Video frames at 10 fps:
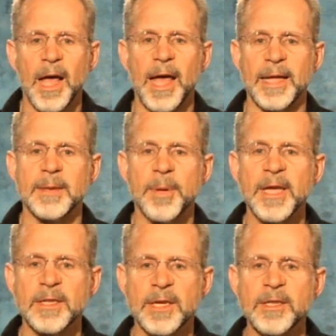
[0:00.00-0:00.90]
and
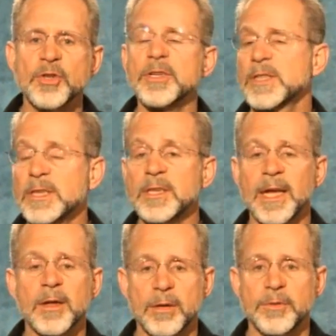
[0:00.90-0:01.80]
pay attention to the
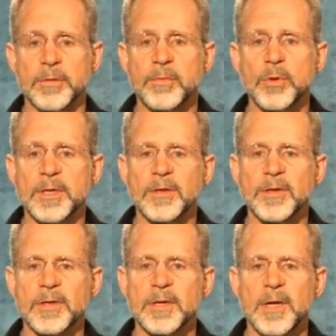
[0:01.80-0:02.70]
sound of your voice.